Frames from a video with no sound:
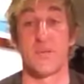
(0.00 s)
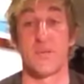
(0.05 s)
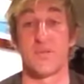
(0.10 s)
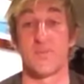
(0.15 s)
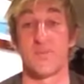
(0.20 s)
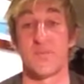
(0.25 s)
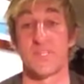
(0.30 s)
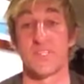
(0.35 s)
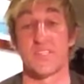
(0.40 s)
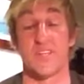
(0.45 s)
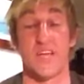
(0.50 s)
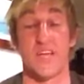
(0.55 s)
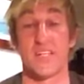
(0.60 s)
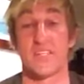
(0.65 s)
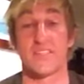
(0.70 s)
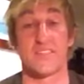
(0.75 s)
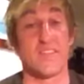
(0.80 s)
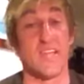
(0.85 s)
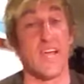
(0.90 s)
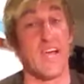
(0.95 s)
But
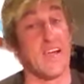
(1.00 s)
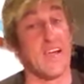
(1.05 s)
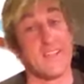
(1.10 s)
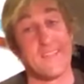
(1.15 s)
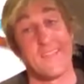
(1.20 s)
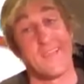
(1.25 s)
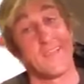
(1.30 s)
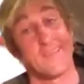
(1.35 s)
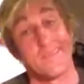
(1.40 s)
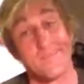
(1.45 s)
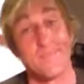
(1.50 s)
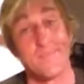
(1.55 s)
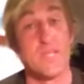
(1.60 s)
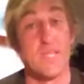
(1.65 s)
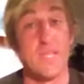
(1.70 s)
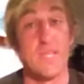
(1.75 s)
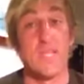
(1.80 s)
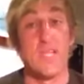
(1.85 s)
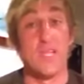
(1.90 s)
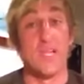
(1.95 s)
besides that, like,
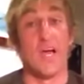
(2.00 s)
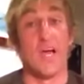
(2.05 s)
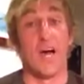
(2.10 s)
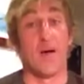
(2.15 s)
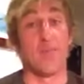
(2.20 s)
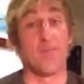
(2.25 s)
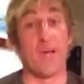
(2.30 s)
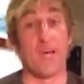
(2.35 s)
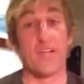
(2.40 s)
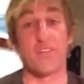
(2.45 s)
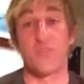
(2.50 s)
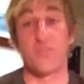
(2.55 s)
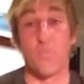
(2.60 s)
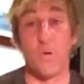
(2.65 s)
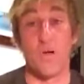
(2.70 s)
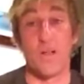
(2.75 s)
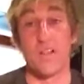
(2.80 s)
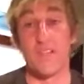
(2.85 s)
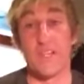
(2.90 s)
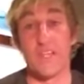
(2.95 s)
I'm not
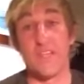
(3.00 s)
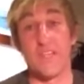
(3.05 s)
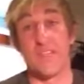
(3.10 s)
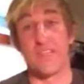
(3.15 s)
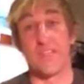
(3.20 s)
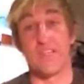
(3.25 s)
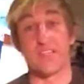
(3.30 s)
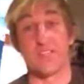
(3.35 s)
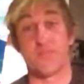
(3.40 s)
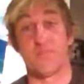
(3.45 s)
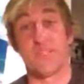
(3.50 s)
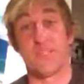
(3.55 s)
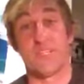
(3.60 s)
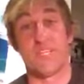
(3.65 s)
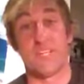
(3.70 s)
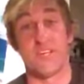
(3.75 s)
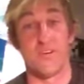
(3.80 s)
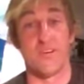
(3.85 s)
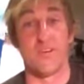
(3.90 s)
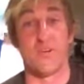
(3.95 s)
dwelling in this
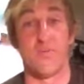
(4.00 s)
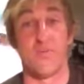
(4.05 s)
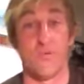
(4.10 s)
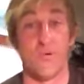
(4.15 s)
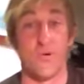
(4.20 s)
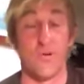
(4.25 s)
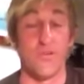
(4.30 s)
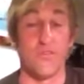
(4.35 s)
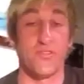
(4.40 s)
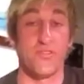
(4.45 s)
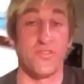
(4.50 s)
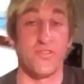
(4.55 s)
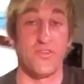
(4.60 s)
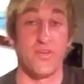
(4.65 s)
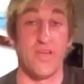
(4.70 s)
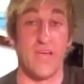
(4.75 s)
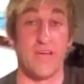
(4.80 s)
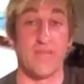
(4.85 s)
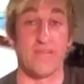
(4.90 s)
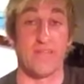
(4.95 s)
material world
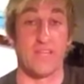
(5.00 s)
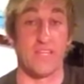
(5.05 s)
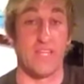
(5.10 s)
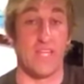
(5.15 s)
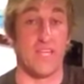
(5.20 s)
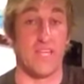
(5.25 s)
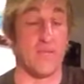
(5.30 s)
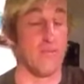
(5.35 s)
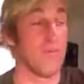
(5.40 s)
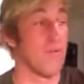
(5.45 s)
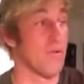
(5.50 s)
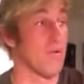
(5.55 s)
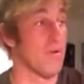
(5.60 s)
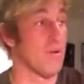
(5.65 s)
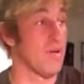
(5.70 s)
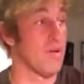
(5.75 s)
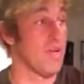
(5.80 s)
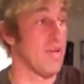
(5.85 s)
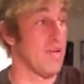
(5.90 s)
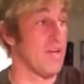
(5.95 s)
too heavily
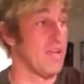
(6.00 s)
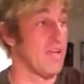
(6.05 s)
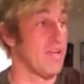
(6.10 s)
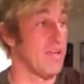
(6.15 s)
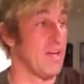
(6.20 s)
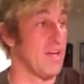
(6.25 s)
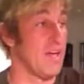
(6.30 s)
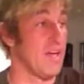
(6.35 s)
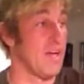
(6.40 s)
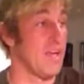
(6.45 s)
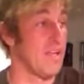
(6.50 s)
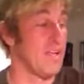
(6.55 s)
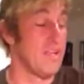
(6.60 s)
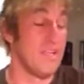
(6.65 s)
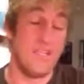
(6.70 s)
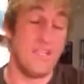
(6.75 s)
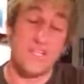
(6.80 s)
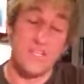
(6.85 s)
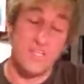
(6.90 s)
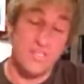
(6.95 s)
anymore. And
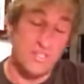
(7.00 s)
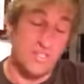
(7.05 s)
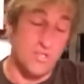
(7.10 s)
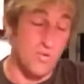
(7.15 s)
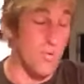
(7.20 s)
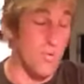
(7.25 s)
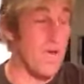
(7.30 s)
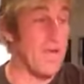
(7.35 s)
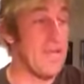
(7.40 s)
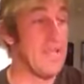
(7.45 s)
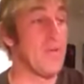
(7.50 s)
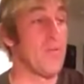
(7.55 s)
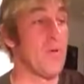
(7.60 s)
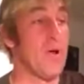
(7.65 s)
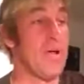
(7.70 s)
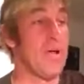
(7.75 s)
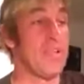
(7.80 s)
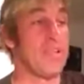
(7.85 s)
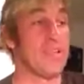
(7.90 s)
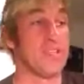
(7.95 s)
so
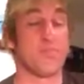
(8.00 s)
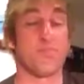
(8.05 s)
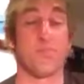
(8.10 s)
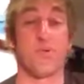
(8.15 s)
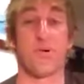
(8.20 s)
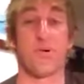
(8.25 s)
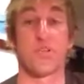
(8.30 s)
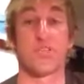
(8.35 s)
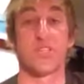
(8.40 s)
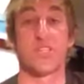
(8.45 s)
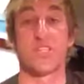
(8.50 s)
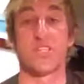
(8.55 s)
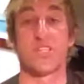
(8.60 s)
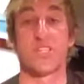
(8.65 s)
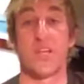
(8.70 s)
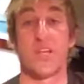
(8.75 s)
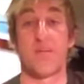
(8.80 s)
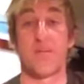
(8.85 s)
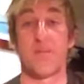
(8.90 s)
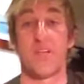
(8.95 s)
anyway, this person
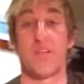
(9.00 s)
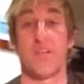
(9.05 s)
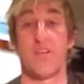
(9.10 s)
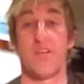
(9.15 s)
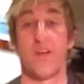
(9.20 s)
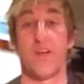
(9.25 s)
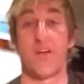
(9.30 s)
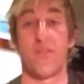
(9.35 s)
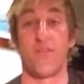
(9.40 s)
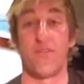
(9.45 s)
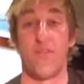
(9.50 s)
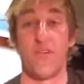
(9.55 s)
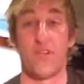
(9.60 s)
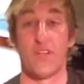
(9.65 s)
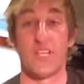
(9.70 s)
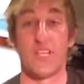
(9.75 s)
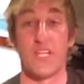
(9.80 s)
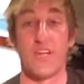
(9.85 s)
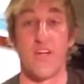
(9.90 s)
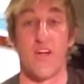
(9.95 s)
sent me a
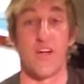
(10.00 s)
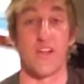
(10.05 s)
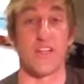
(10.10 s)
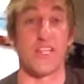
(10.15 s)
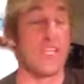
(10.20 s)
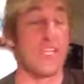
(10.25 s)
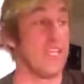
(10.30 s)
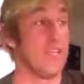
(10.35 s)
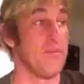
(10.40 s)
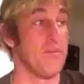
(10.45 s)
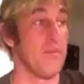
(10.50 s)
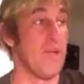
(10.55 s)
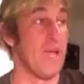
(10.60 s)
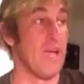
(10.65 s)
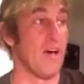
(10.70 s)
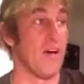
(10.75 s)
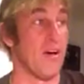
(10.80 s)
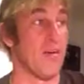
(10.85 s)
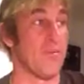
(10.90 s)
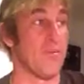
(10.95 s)
really gnarly
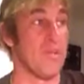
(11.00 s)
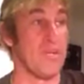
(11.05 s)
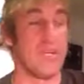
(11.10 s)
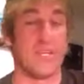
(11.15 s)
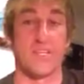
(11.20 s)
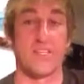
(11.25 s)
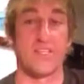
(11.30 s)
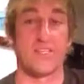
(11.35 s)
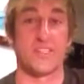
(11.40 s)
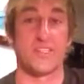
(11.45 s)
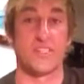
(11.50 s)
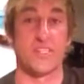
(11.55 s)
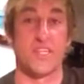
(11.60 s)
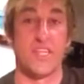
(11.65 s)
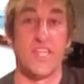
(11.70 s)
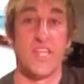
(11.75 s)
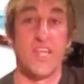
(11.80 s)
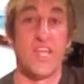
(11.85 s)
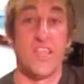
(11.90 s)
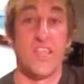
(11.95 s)
email because
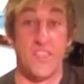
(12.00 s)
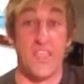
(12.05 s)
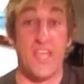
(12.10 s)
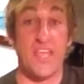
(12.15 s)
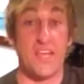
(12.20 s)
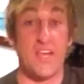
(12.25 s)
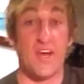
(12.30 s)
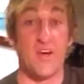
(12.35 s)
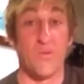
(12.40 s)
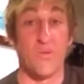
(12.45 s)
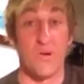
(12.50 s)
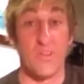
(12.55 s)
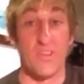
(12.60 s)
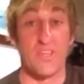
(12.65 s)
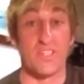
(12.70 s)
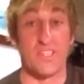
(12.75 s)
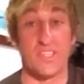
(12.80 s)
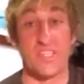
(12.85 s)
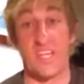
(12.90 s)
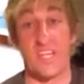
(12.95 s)
they know where
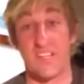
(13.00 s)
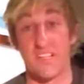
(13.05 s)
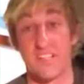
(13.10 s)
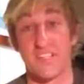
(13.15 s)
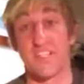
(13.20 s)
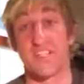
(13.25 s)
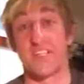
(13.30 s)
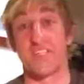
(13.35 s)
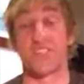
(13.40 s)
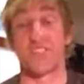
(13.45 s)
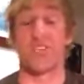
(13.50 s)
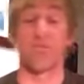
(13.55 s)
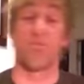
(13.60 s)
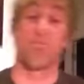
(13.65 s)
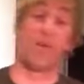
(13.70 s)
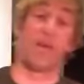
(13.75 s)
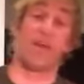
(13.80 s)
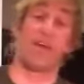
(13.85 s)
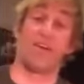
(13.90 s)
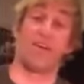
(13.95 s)
the skeletons are
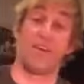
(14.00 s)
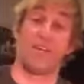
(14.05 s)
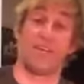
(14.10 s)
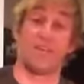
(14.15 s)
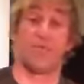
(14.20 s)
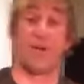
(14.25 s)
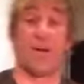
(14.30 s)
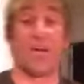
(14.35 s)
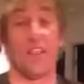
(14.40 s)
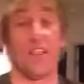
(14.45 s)
buried in my